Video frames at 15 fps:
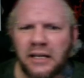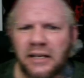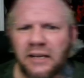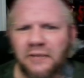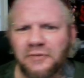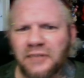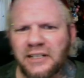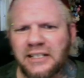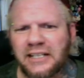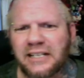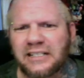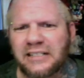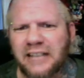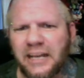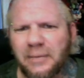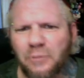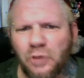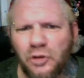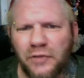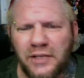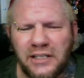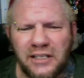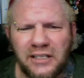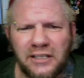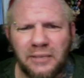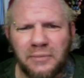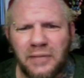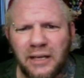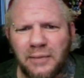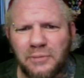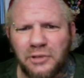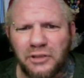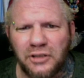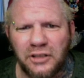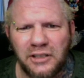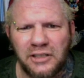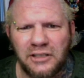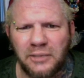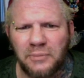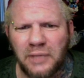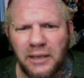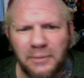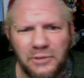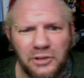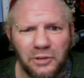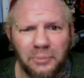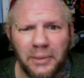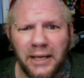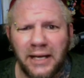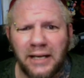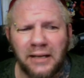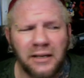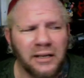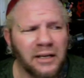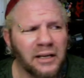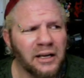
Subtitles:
Netflix has a lot of movies that sometimes they're good, sometimes they're bad.